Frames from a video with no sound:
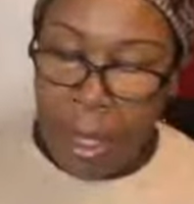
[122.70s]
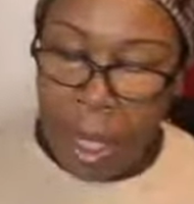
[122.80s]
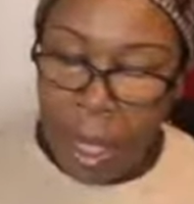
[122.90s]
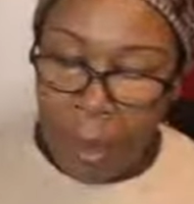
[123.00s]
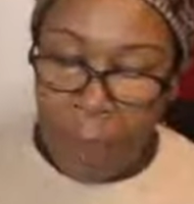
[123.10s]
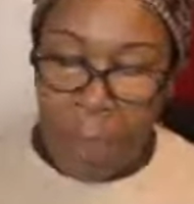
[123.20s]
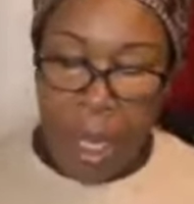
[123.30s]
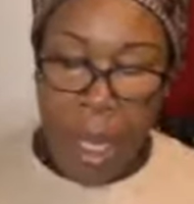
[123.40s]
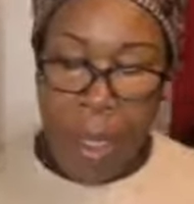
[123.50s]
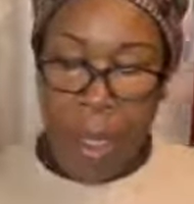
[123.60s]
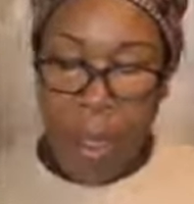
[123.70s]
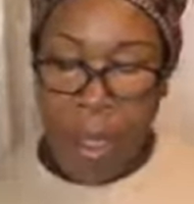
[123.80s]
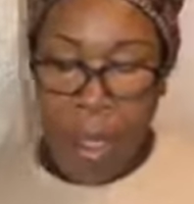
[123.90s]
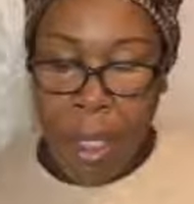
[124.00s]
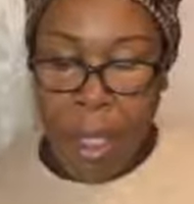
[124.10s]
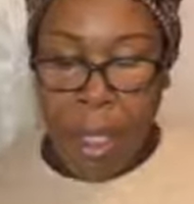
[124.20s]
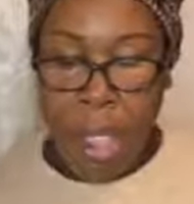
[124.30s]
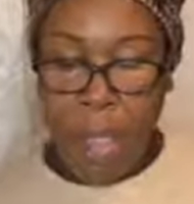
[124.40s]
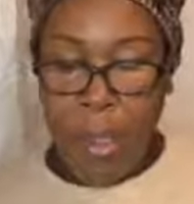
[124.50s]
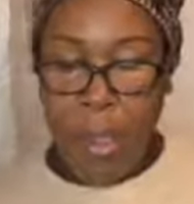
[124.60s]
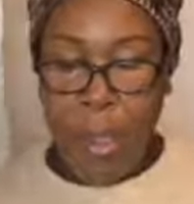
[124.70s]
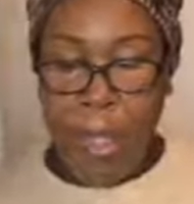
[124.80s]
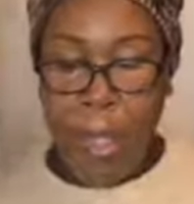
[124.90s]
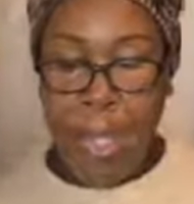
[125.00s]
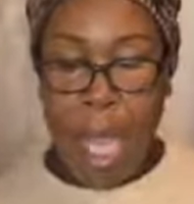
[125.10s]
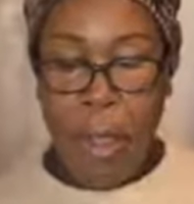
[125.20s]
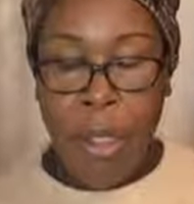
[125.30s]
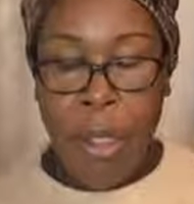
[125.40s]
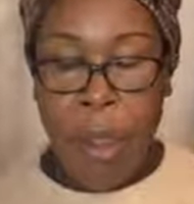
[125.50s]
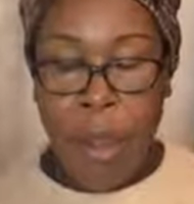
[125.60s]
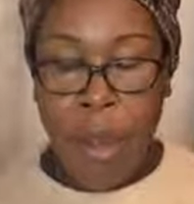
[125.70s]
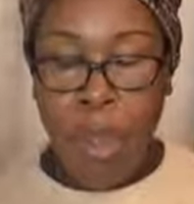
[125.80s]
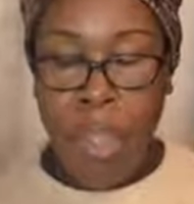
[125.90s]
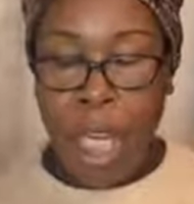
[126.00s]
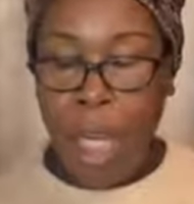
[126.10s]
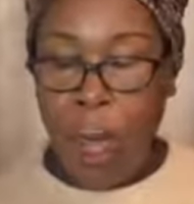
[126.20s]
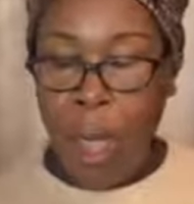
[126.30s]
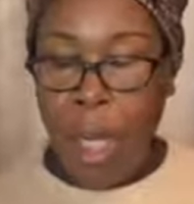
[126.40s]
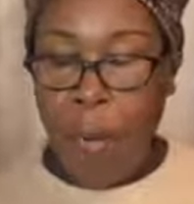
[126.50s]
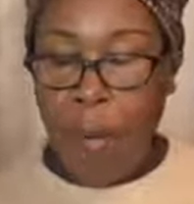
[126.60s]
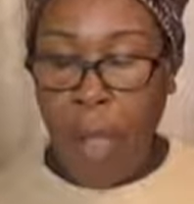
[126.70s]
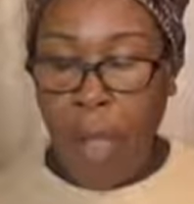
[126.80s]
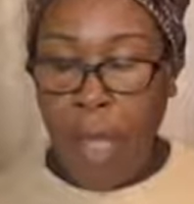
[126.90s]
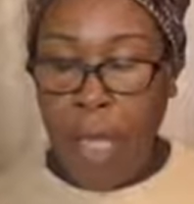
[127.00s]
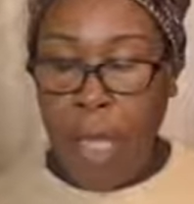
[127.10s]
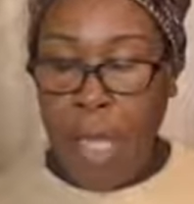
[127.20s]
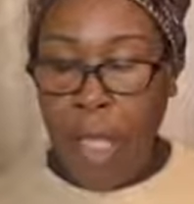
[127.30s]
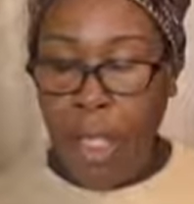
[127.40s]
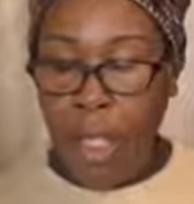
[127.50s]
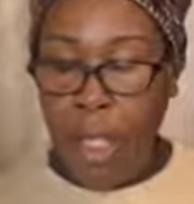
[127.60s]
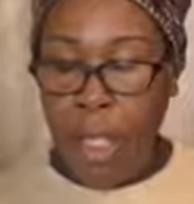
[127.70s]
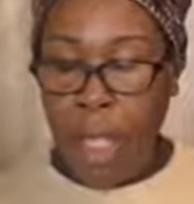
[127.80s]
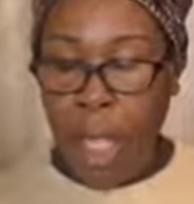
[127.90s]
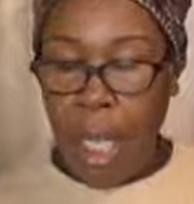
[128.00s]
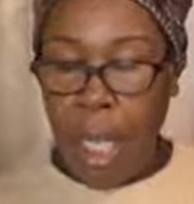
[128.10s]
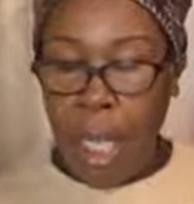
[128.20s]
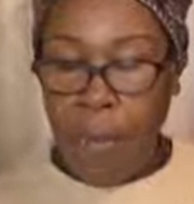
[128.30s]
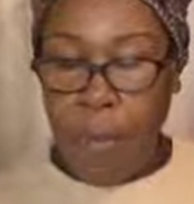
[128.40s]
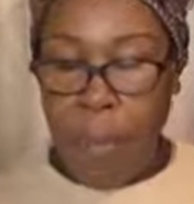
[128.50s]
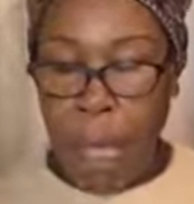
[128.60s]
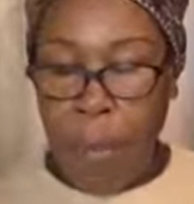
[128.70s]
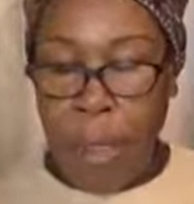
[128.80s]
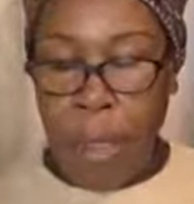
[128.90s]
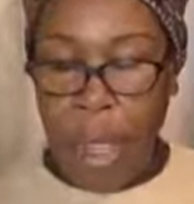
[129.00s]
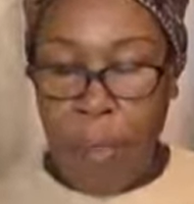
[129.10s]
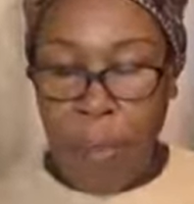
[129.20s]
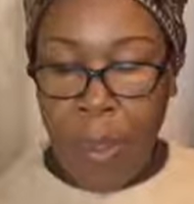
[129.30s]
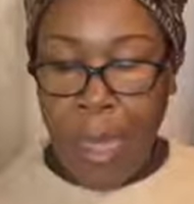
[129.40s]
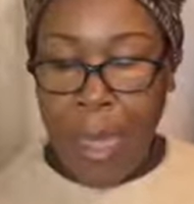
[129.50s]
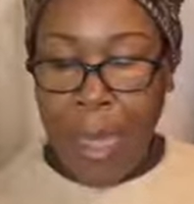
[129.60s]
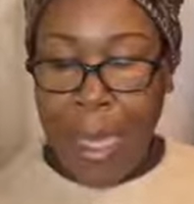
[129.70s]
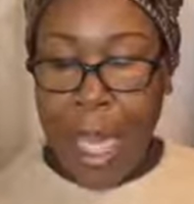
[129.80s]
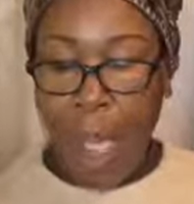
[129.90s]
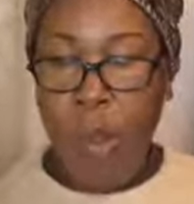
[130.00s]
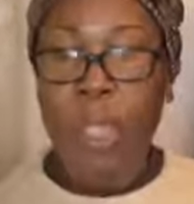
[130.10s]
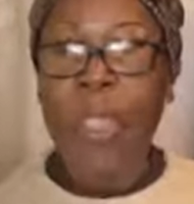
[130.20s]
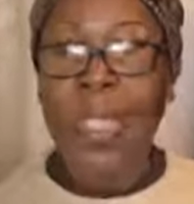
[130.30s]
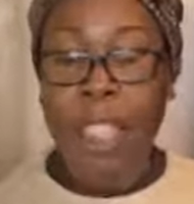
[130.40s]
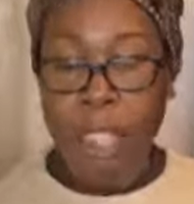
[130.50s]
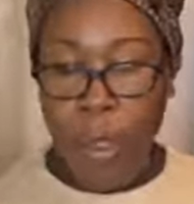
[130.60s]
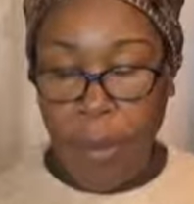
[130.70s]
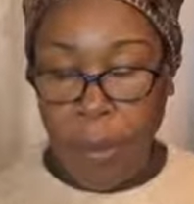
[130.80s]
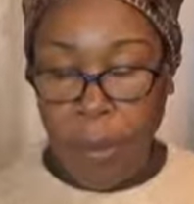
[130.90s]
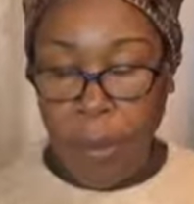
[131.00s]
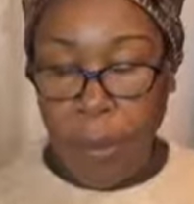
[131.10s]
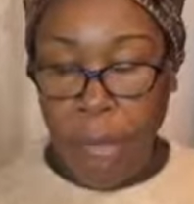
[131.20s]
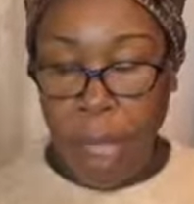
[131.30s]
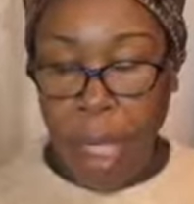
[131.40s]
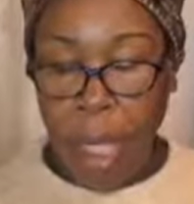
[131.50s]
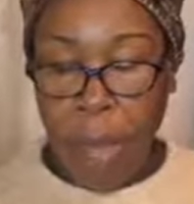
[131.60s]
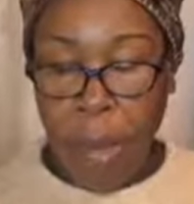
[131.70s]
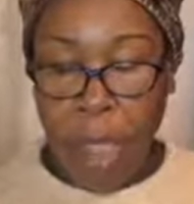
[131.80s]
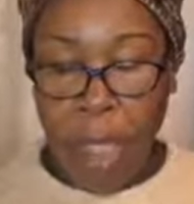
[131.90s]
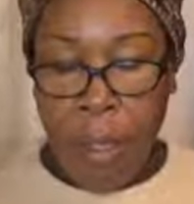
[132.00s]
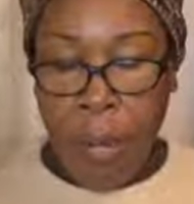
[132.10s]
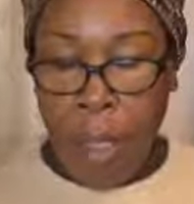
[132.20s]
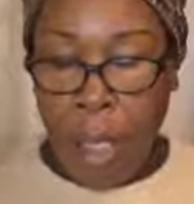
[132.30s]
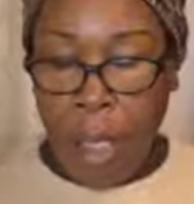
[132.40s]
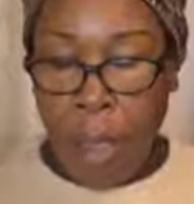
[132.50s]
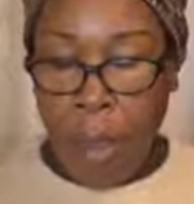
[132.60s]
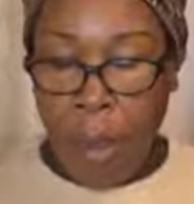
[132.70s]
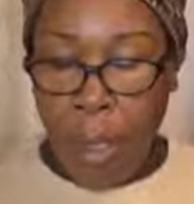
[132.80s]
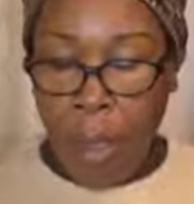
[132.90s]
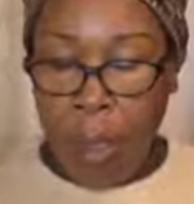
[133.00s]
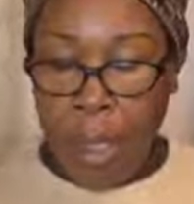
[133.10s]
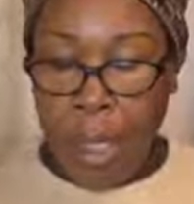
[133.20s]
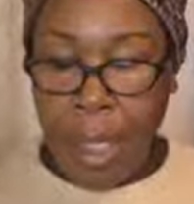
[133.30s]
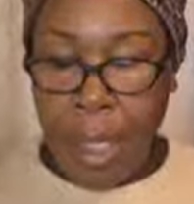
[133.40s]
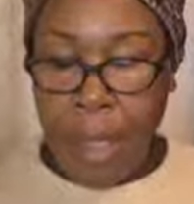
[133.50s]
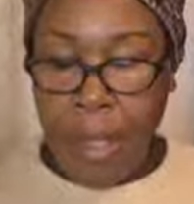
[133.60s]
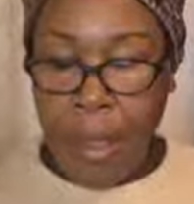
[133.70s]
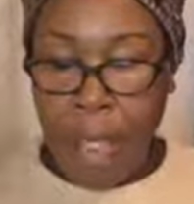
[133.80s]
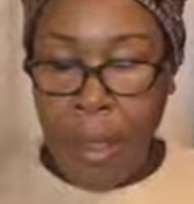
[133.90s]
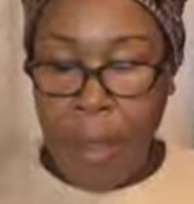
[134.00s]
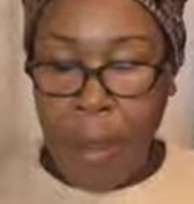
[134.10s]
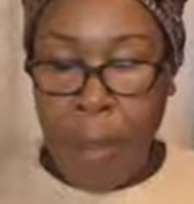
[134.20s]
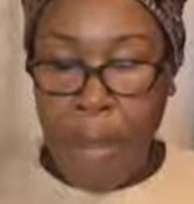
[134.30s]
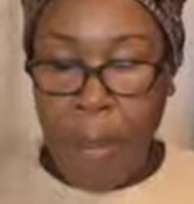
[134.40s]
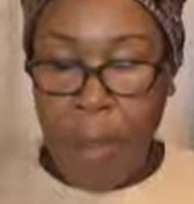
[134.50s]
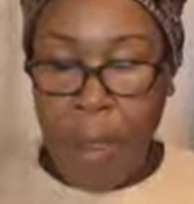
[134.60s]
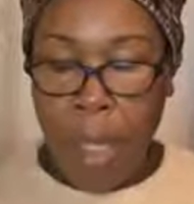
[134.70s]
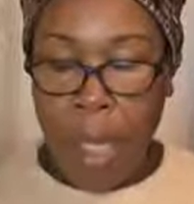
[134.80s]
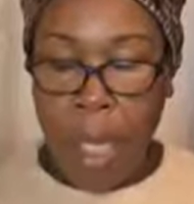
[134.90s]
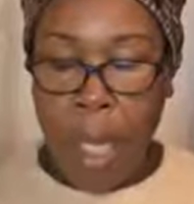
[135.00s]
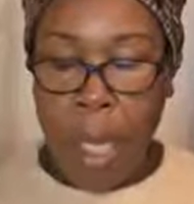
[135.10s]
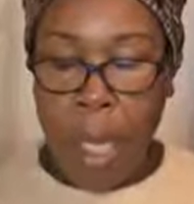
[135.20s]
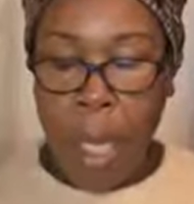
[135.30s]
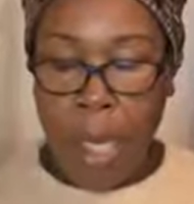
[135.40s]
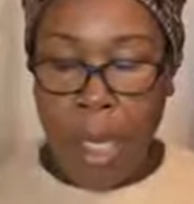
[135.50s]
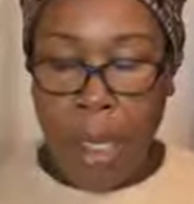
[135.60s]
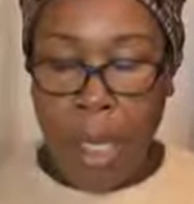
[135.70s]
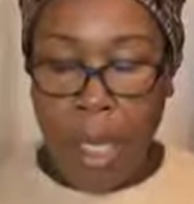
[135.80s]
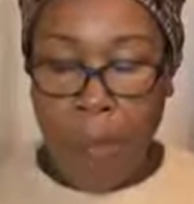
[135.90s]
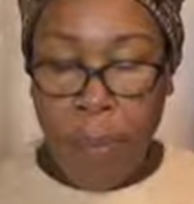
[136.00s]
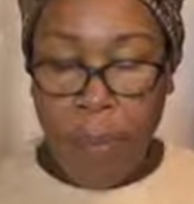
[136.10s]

states, "In the thirteenth century was established the most terrible of all the engines of the papacy, the Inquisition. The Prince of Darkness wrought with the leaders of the papal hierarchy